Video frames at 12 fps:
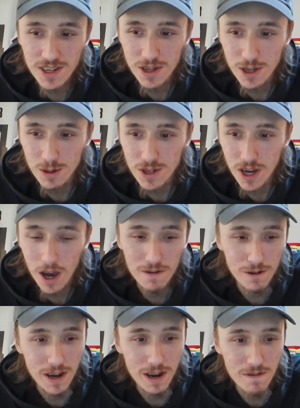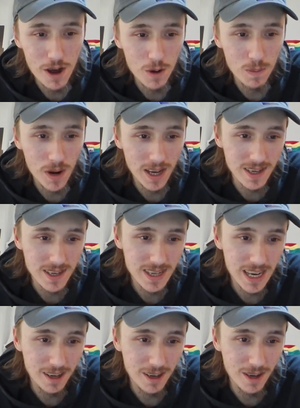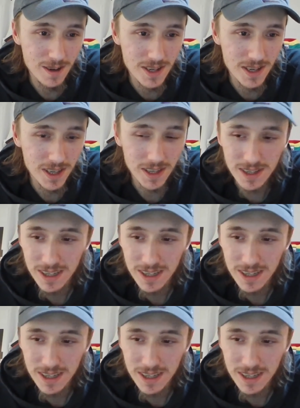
do to other NFL players, let alone to